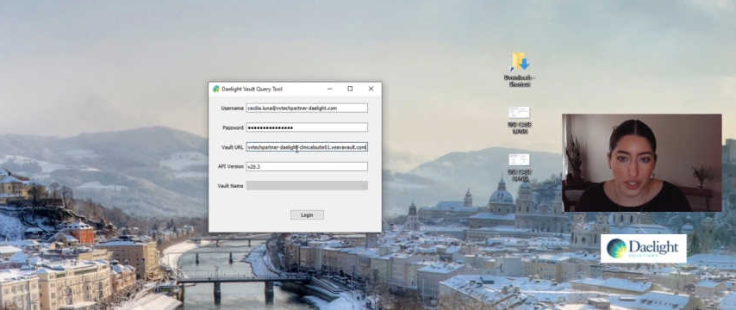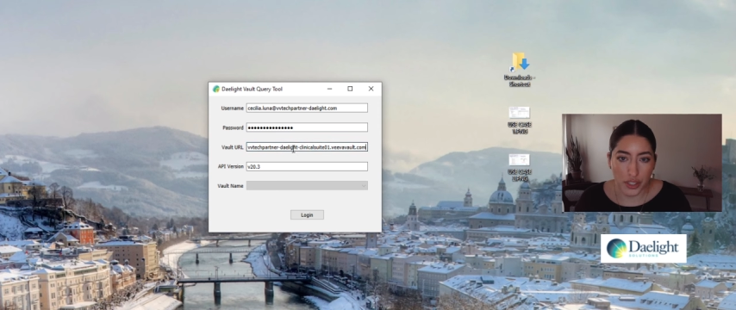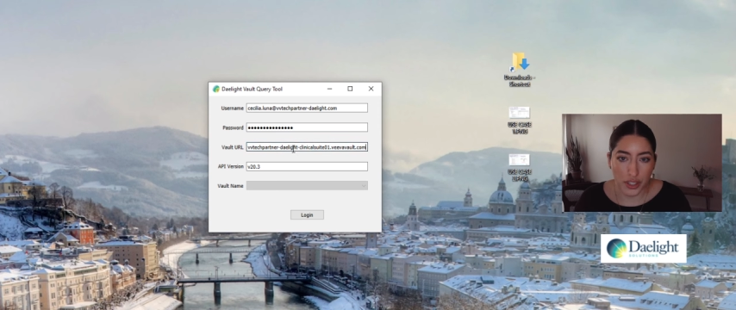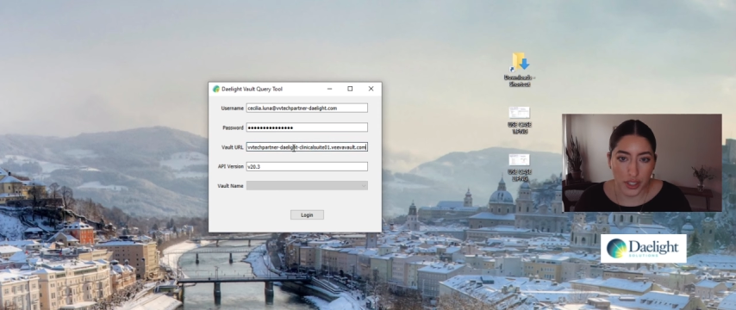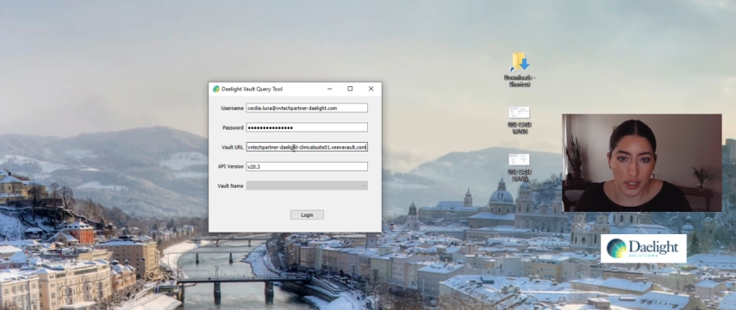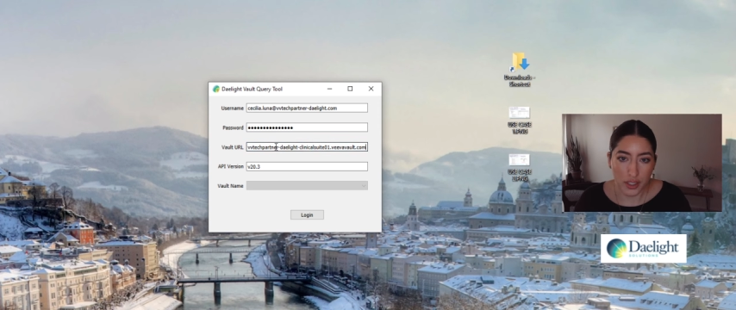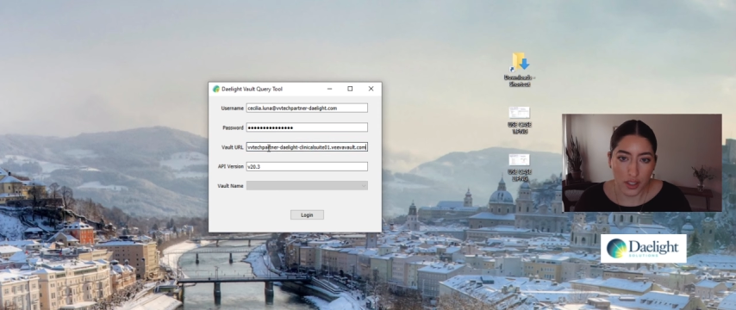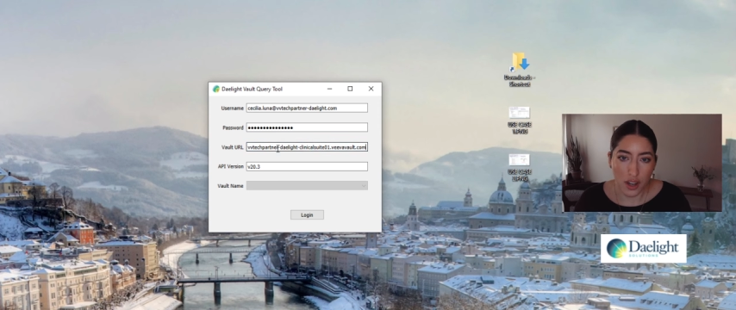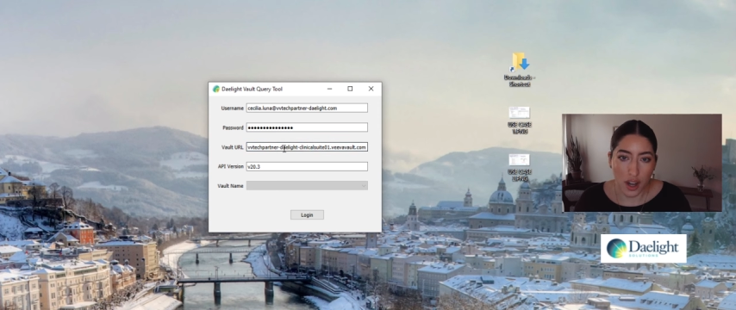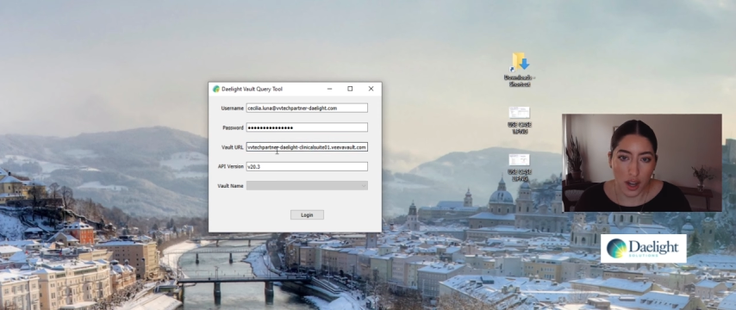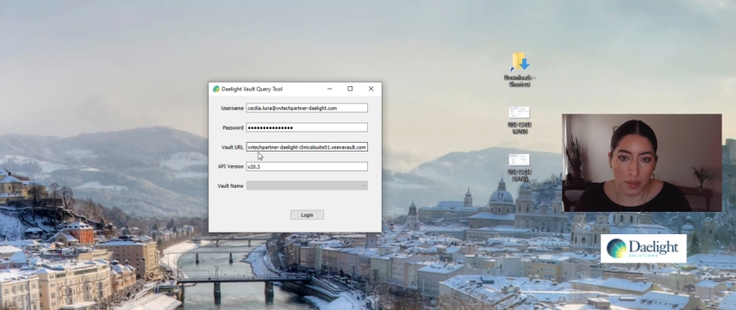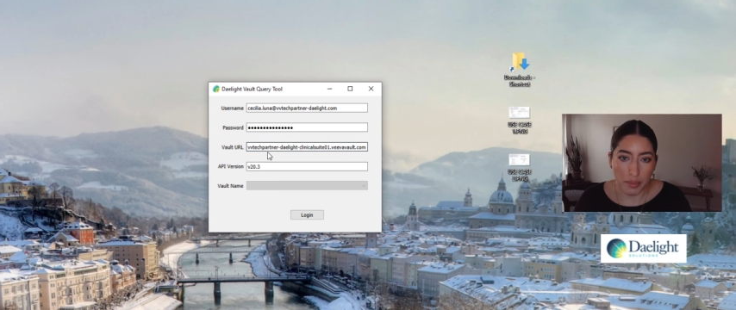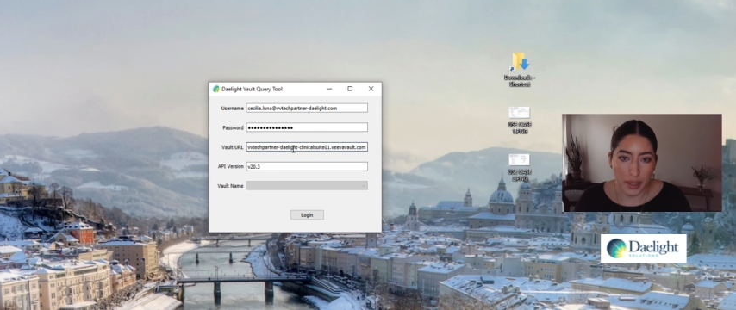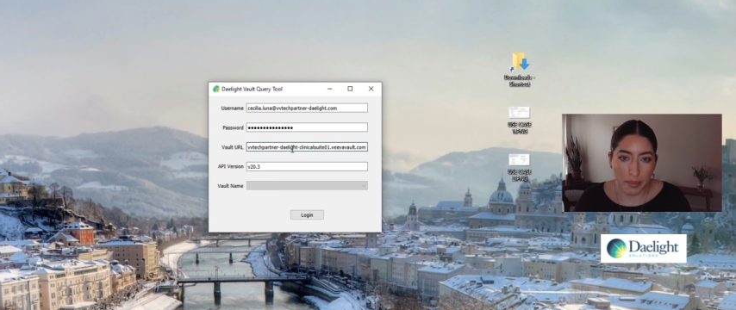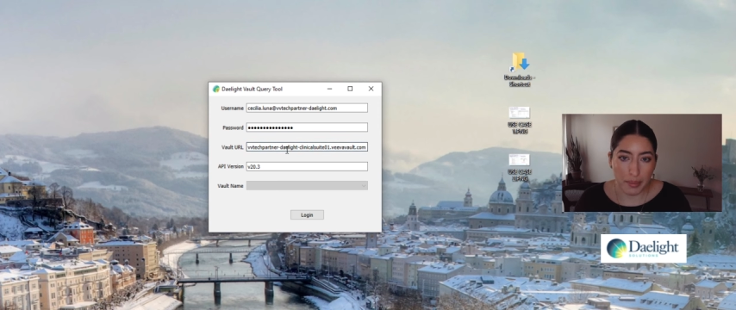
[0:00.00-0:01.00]
gonna
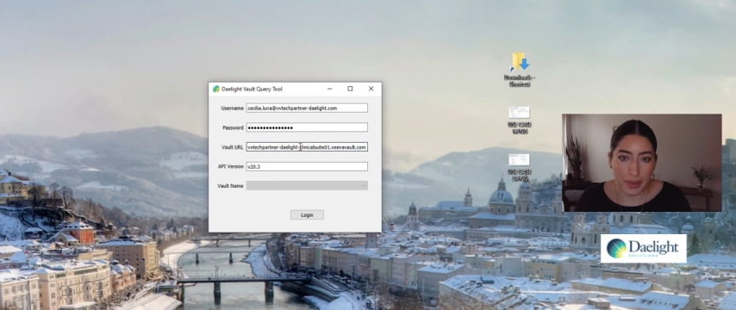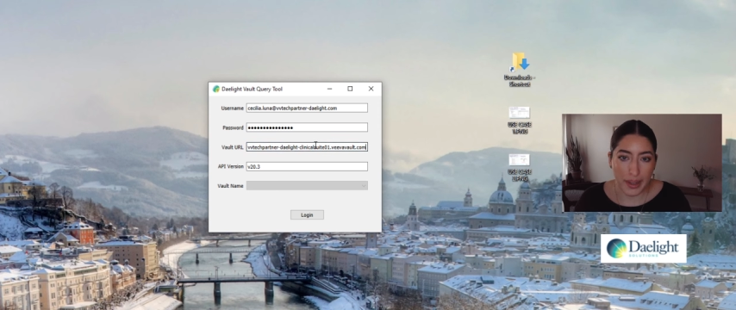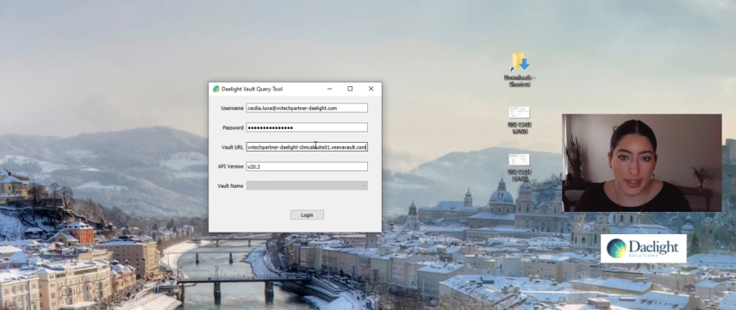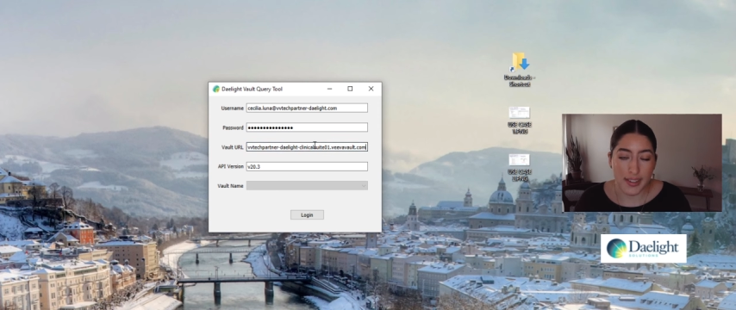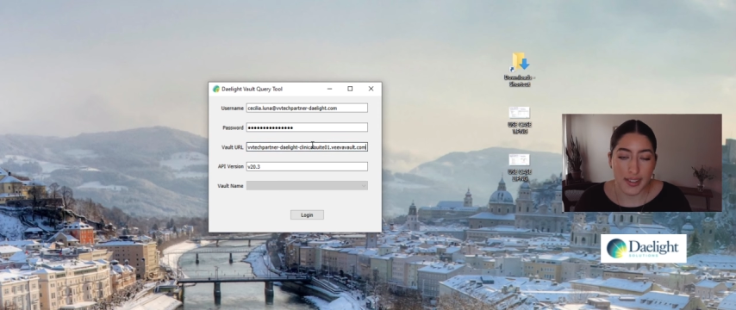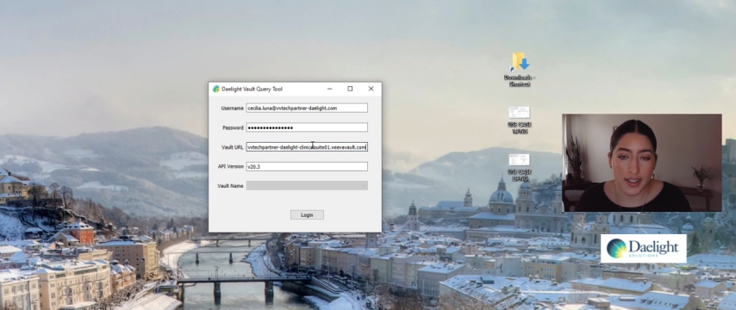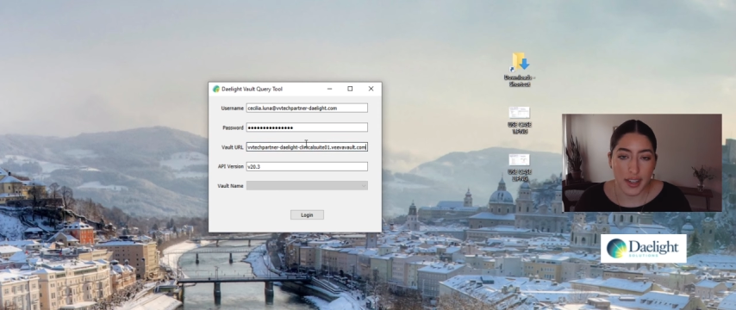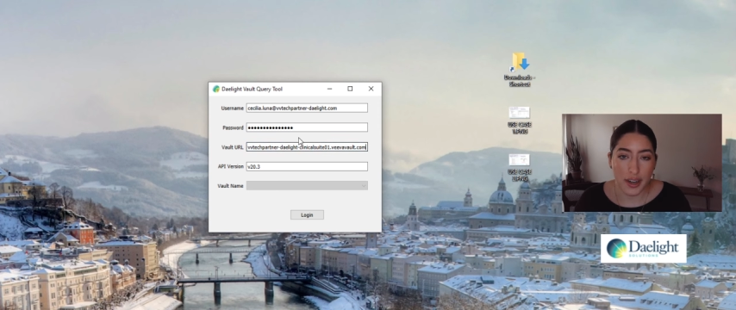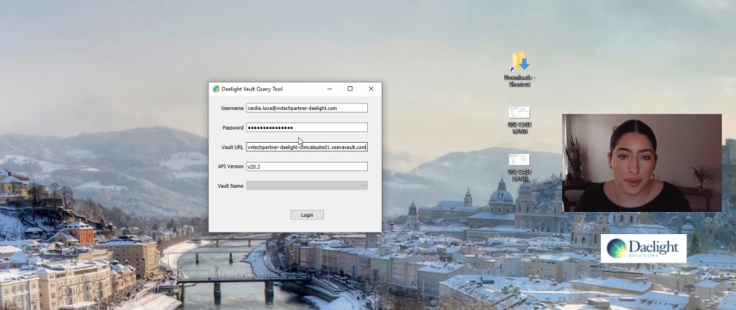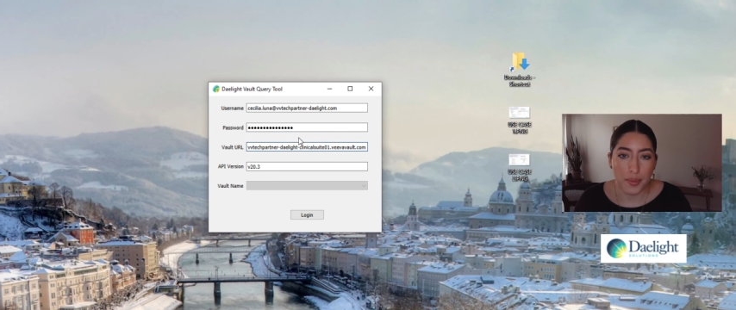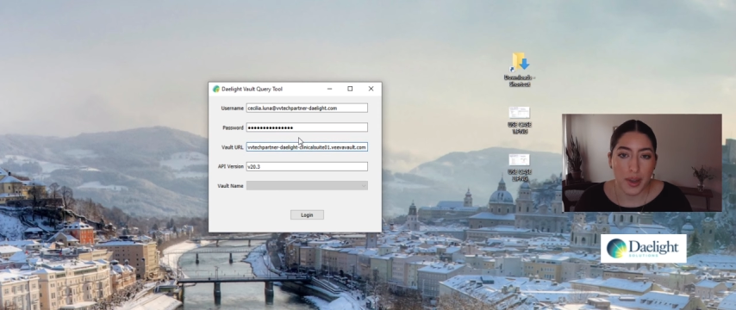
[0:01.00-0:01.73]
copy and paste there.